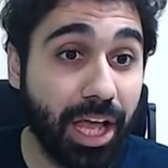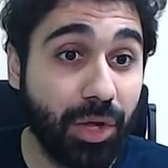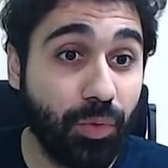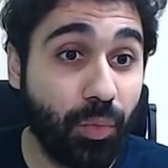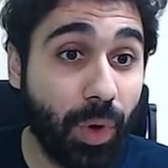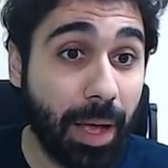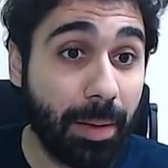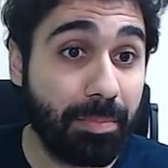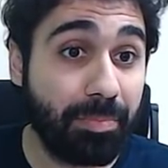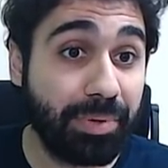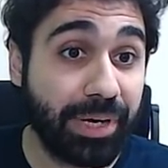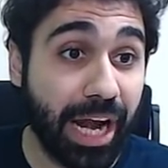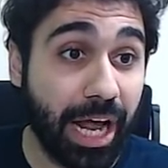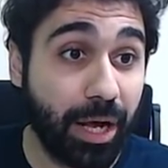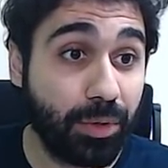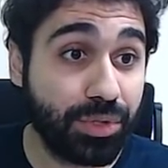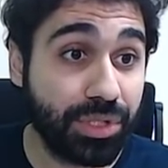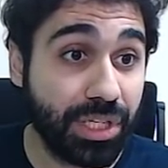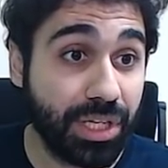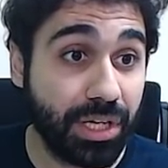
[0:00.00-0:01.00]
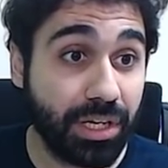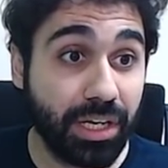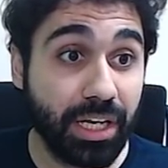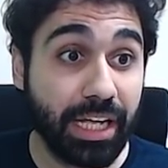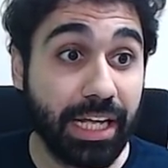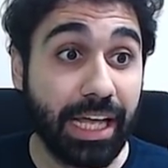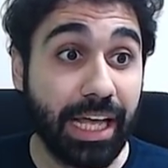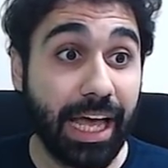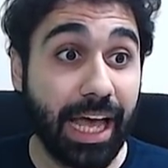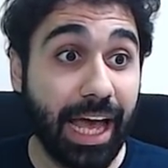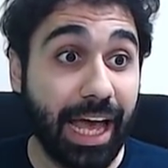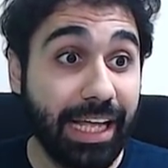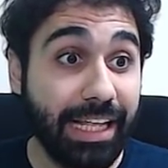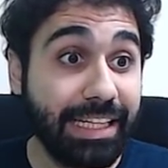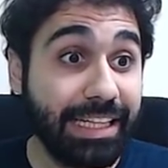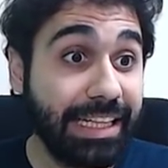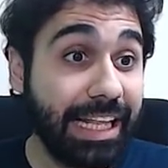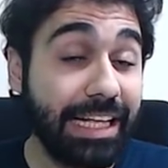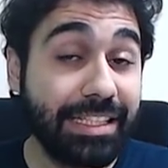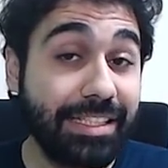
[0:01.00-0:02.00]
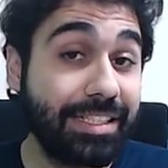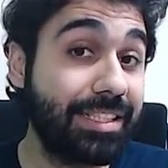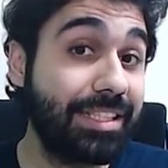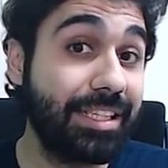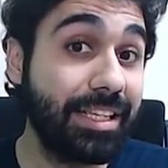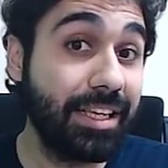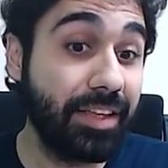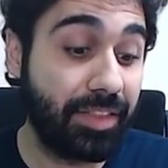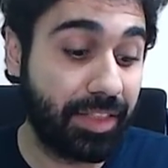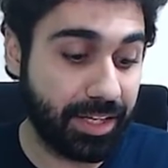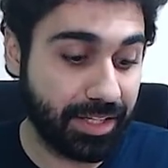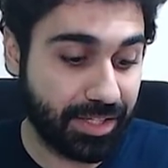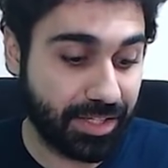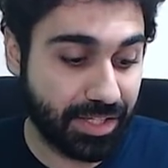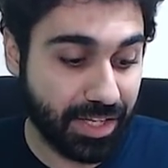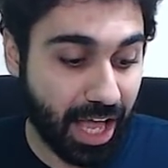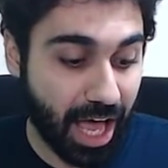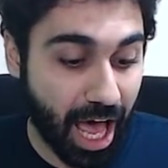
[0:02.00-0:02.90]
web browser, and let's see this.